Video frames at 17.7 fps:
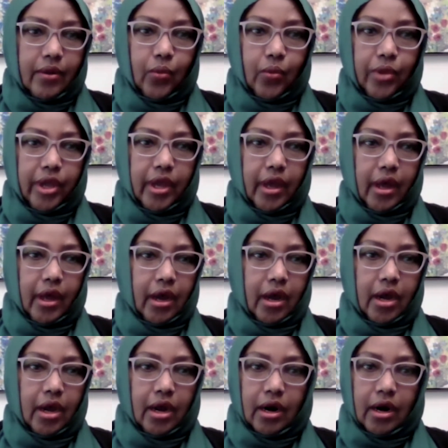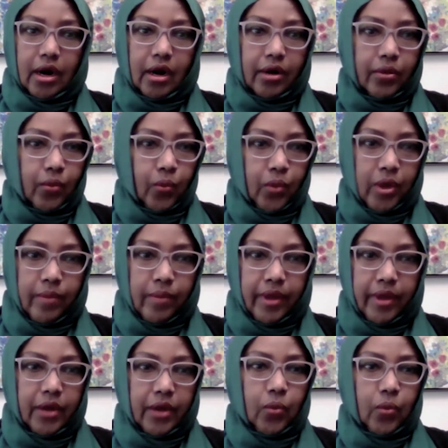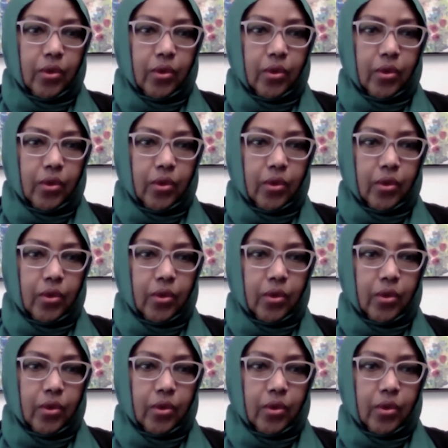we are women,